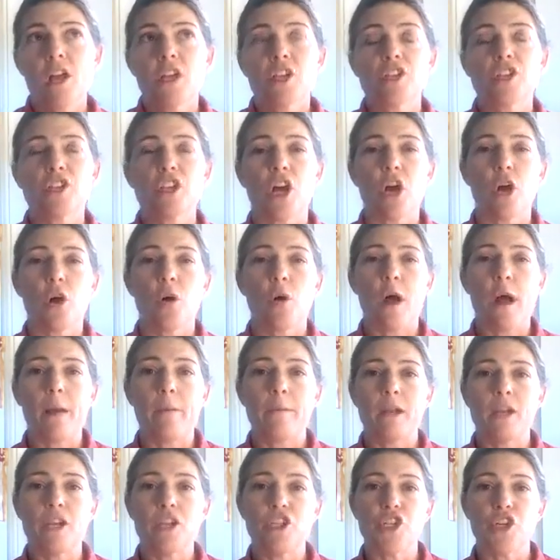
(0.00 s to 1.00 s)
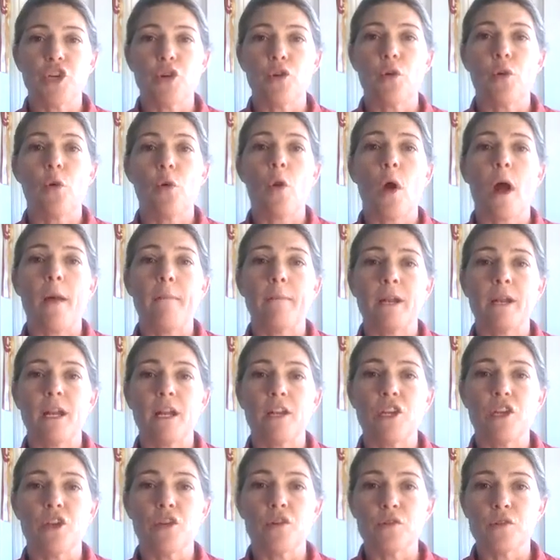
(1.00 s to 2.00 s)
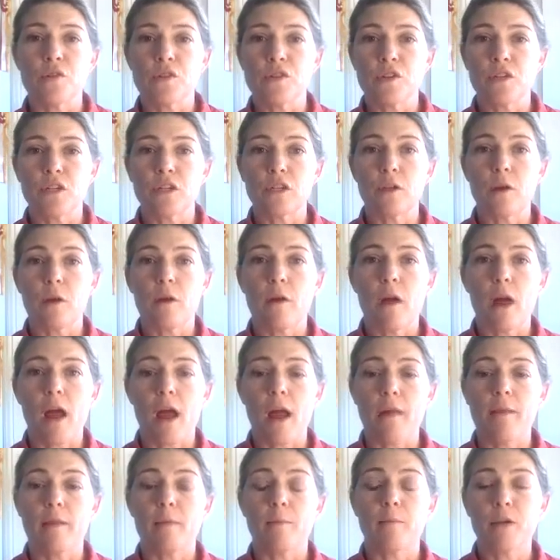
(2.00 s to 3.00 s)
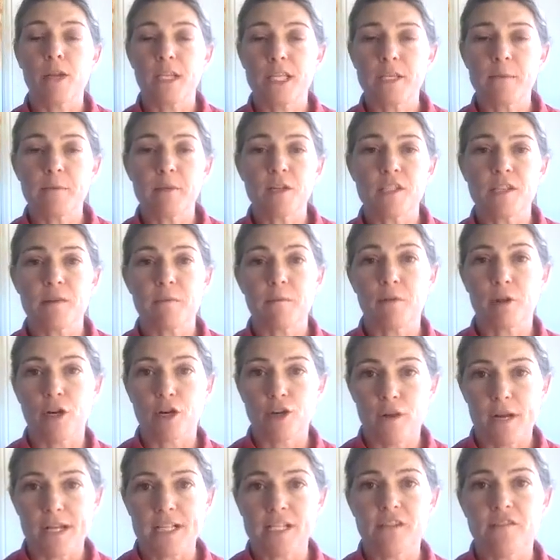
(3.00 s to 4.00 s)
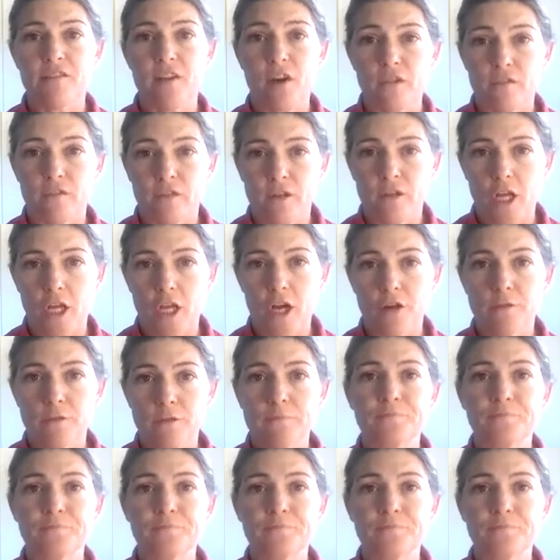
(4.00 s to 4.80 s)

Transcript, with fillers: So I'm going to do, I'm going to use uh, the principles of progressive overload,